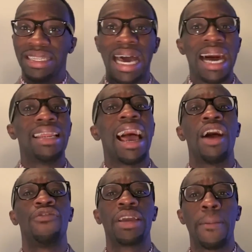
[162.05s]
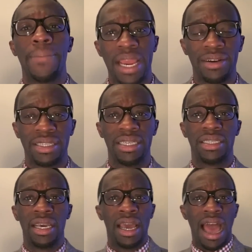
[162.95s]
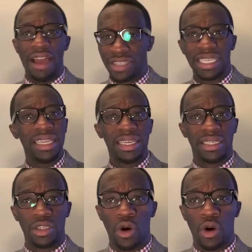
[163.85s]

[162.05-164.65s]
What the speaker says: non-African parents is, I've seen this.